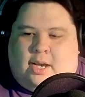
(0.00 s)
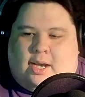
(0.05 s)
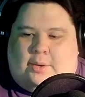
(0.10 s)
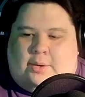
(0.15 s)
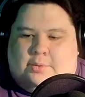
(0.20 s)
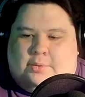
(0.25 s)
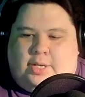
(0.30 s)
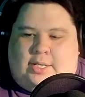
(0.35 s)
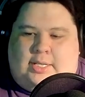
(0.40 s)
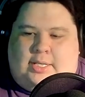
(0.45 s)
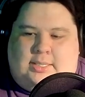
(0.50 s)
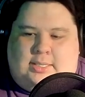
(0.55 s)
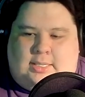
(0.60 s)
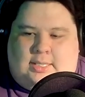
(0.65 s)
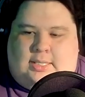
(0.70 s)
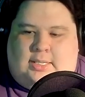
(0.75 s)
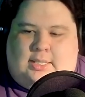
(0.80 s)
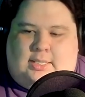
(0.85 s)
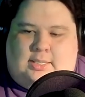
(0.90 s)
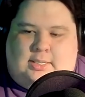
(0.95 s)
I would like to
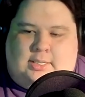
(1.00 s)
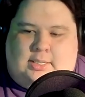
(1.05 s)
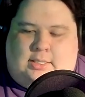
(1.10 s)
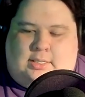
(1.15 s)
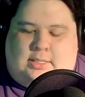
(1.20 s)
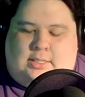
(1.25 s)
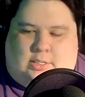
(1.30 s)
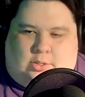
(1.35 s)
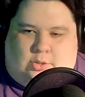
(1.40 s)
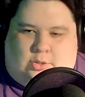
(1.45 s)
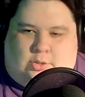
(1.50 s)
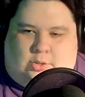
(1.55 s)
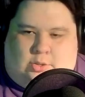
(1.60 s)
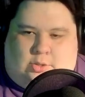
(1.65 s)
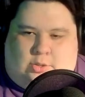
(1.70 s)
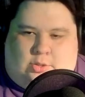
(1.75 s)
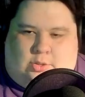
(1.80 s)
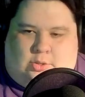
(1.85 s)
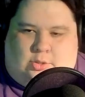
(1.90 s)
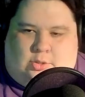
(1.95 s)
see these
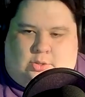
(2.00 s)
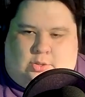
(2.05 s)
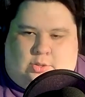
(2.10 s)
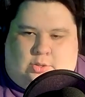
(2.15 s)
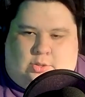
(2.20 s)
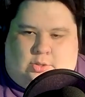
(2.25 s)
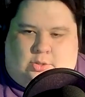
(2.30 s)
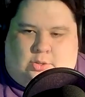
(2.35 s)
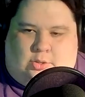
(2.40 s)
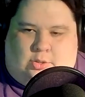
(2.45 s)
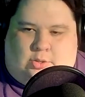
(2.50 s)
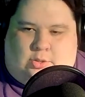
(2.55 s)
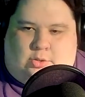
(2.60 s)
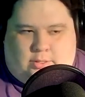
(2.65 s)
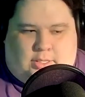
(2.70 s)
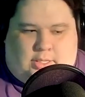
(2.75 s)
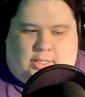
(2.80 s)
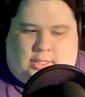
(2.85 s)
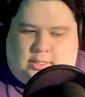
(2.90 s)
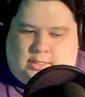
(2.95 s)
institutions, these
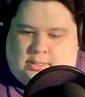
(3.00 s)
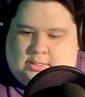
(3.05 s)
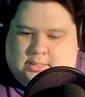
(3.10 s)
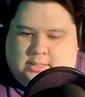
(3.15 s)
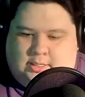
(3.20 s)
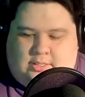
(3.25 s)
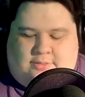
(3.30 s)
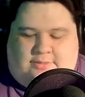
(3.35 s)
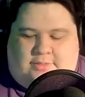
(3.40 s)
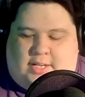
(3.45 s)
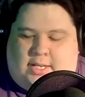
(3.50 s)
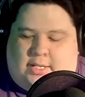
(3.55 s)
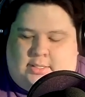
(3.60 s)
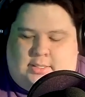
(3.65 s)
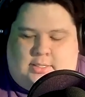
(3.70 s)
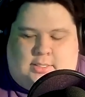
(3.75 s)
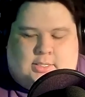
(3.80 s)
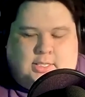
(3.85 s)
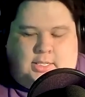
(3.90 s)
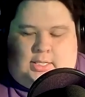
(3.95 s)
buildings, these
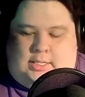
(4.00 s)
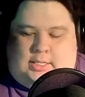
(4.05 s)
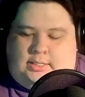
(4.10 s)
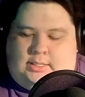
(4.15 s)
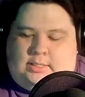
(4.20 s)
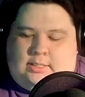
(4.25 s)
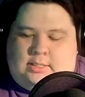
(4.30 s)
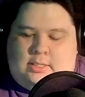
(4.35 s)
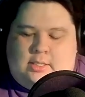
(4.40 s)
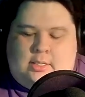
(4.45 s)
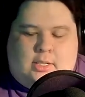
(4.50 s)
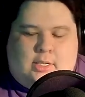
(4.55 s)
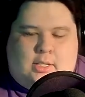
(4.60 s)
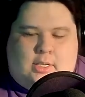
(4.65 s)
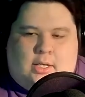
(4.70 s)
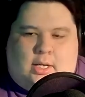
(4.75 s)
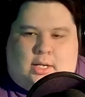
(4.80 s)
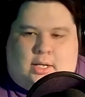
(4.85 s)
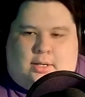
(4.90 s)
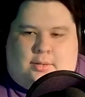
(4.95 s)
events, these
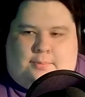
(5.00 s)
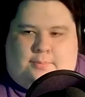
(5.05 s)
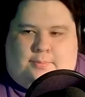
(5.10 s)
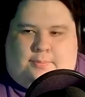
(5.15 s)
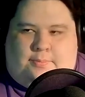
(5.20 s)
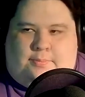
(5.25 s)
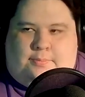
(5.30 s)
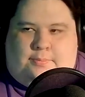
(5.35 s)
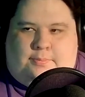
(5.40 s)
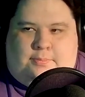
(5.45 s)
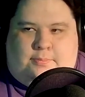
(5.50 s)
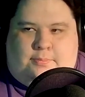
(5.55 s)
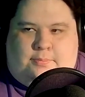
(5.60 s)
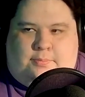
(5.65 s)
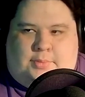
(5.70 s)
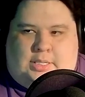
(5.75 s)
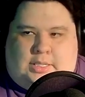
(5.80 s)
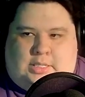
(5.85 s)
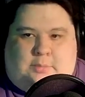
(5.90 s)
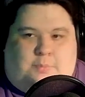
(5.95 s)
um,
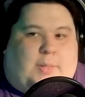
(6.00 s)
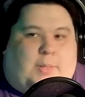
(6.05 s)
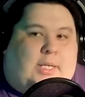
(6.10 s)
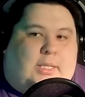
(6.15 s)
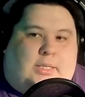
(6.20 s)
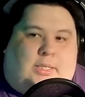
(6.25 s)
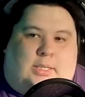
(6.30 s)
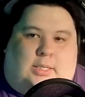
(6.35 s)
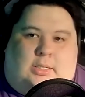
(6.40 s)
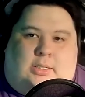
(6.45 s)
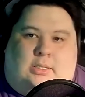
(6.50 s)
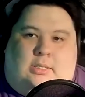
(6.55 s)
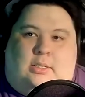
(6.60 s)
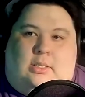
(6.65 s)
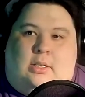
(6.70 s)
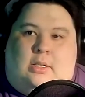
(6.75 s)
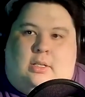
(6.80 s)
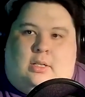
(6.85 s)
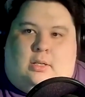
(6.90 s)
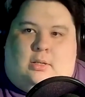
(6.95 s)
these spaces
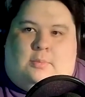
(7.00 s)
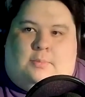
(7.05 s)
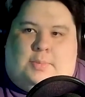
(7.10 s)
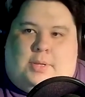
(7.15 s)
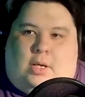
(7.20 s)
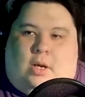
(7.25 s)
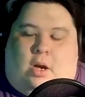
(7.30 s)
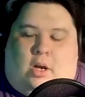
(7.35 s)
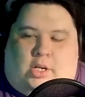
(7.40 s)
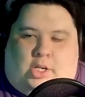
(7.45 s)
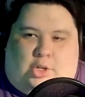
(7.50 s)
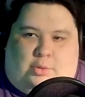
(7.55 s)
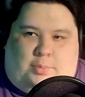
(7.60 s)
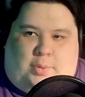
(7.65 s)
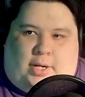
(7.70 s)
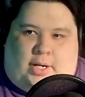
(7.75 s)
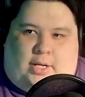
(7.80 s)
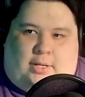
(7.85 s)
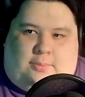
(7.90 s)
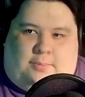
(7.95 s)
be
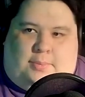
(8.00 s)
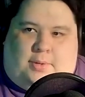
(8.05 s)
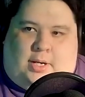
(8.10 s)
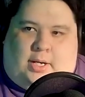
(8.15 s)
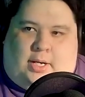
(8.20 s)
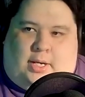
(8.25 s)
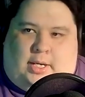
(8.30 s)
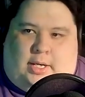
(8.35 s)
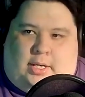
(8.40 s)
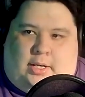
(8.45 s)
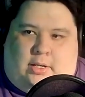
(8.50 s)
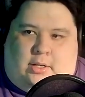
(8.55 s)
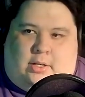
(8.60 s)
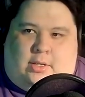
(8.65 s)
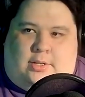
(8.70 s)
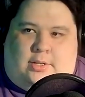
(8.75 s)
occupied by